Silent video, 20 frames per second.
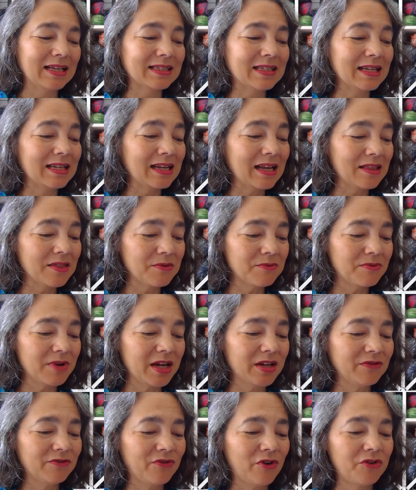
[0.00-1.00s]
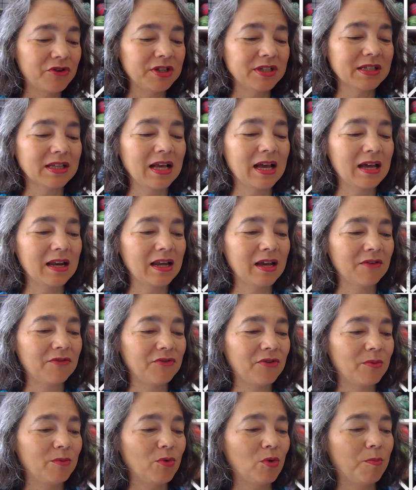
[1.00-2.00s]
is another Rainforest color
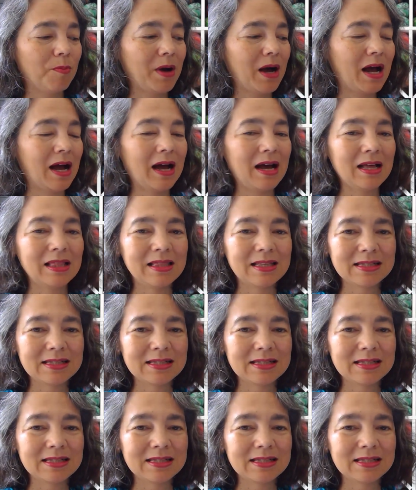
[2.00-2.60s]
from Opal.